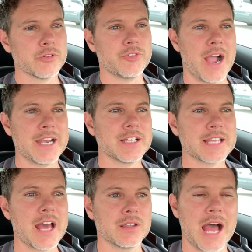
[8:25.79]
finding
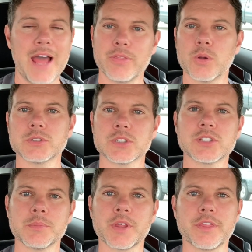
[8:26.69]
that lot, and those are
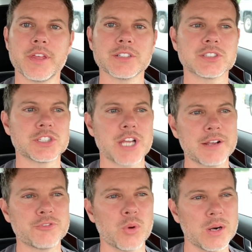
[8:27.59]
some of the things to
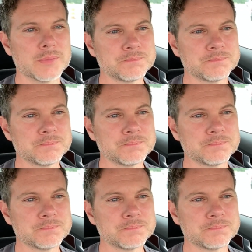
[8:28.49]
check for.